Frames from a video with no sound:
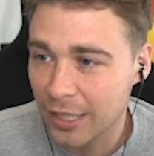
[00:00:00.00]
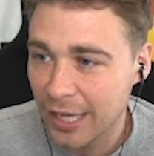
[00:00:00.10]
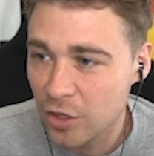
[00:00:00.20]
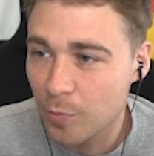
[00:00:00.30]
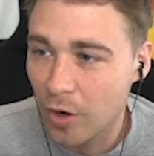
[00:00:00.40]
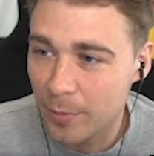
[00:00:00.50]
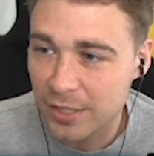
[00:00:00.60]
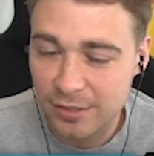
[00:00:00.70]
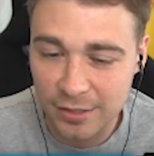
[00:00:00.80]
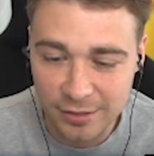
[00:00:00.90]
Can you
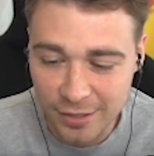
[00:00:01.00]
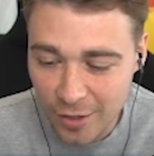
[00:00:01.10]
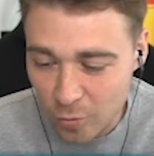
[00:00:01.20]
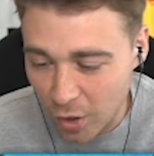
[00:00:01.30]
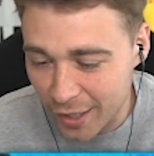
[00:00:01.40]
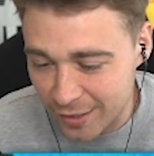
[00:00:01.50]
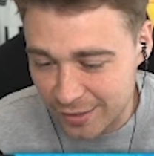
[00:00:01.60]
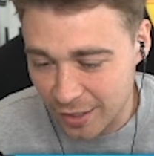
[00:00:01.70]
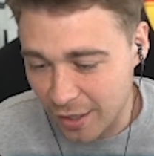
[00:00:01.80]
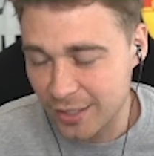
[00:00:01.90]
promise us right at the
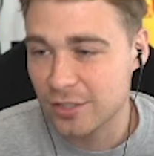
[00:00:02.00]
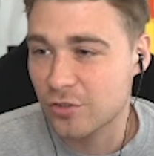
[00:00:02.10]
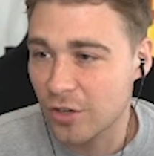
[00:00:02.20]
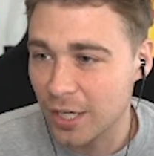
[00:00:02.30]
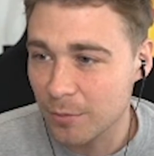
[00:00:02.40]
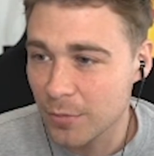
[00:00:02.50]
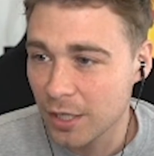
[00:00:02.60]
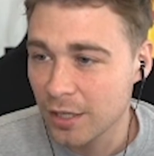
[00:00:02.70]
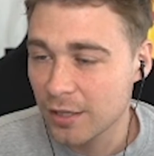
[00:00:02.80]
start of this stream